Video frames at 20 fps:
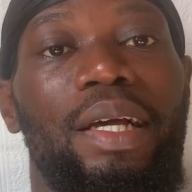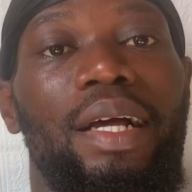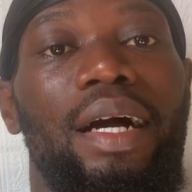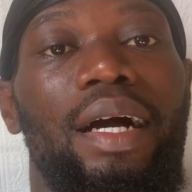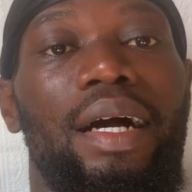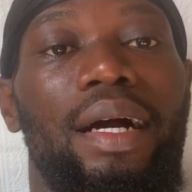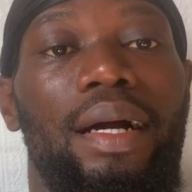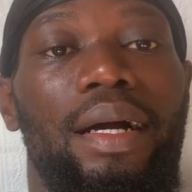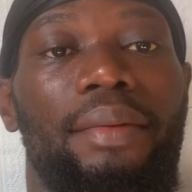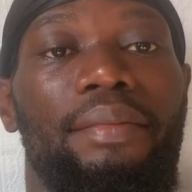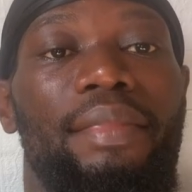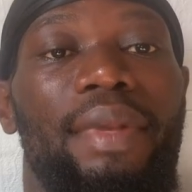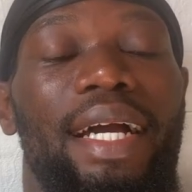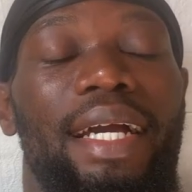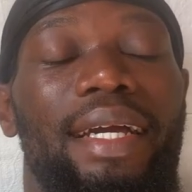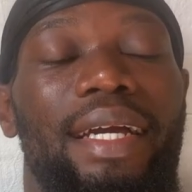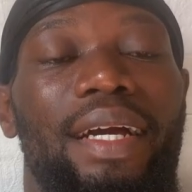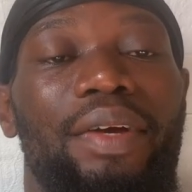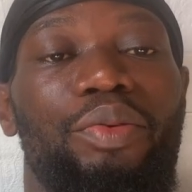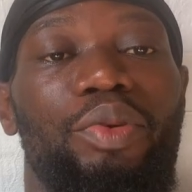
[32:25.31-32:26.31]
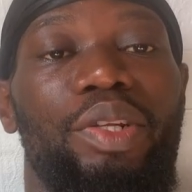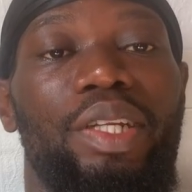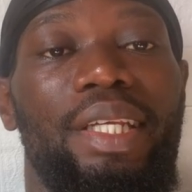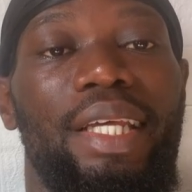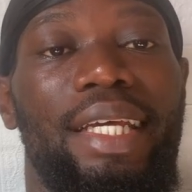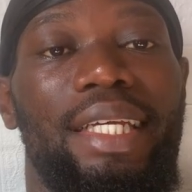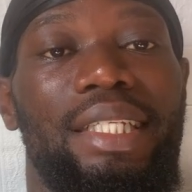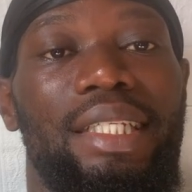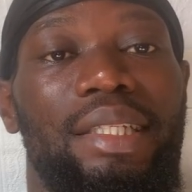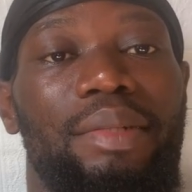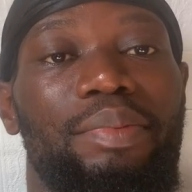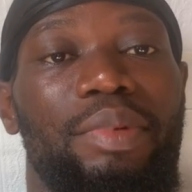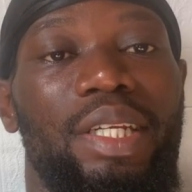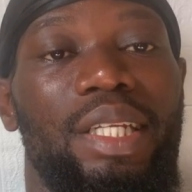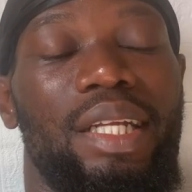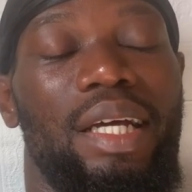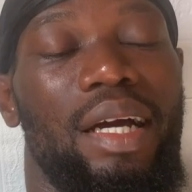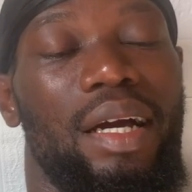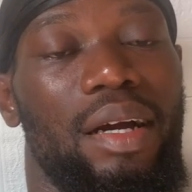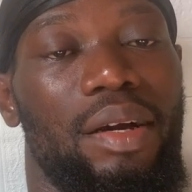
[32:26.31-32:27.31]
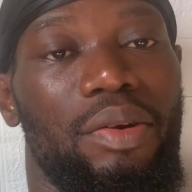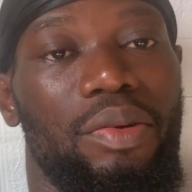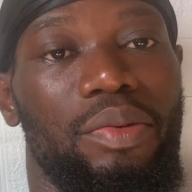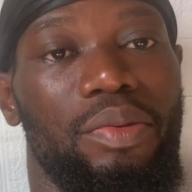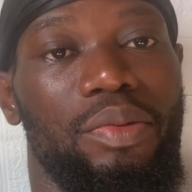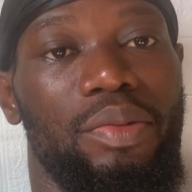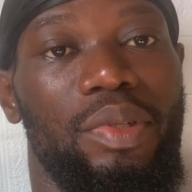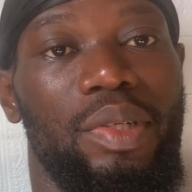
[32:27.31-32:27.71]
I can't really explain how